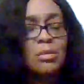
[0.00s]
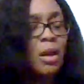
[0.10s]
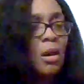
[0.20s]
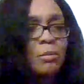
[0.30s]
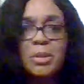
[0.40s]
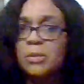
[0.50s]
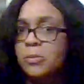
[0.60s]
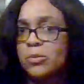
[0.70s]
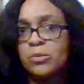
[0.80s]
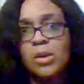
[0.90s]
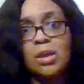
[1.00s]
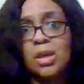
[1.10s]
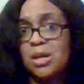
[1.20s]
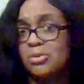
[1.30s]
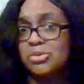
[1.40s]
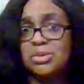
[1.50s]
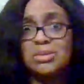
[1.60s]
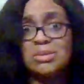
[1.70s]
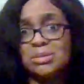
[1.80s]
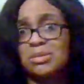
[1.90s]
uh, people
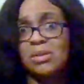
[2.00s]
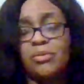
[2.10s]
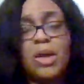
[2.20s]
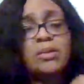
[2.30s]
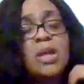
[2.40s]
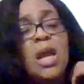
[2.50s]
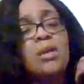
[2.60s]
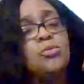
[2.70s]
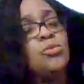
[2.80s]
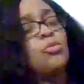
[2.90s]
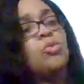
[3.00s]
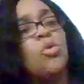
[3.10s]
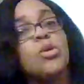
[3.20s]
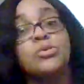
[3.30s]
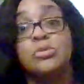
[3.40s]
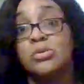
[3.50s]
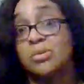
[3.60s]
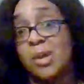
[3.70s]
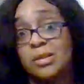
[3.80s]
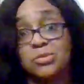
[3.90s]
energies and stuff like that and going through
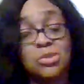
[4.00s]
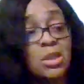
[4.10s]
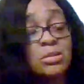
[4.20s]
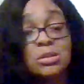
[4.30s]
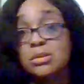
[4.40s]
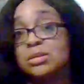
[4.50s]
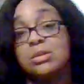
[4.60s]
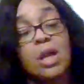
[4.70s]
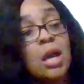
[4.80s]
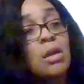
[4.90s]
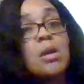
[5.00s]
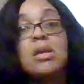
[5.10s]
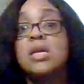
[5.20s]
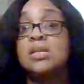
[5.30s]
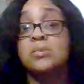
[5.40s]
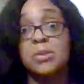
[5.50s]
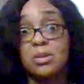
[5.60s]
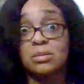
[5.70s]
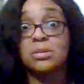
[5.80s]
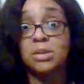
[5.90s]
those massive changes because it's like it's been
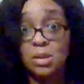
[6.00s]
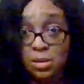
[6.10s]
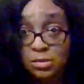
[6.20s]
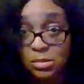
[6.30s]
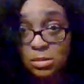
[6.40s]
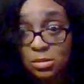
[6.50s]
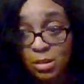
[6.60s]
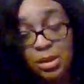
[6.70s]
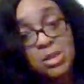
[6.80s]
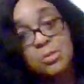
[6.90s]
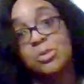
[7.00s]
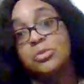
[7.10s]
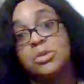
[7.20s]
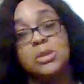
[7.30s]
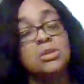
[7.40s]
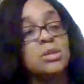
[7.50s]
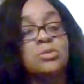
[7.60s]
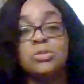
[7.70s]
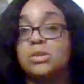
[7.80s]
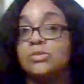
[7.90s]
intense it's been really
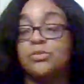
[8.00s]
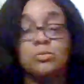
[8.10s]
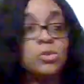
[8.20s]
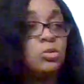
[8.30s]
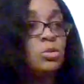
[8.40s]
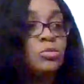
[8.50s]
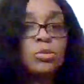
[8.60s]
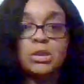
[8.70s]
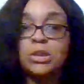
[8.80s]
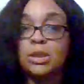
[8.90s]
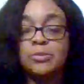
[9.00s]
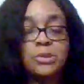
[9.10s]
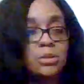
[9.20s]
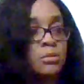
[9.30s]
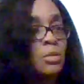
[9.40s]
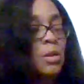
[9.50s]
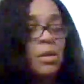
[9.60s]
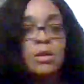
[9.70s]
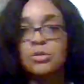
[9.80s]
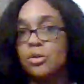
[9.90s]
intense with these lunar eclipse and
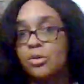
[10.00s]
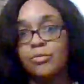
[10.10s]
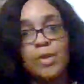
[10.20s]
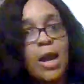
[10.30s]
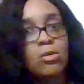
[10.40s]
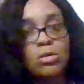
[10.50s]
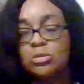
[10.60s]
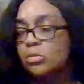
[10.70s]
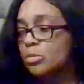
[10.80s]
you know the flower lunar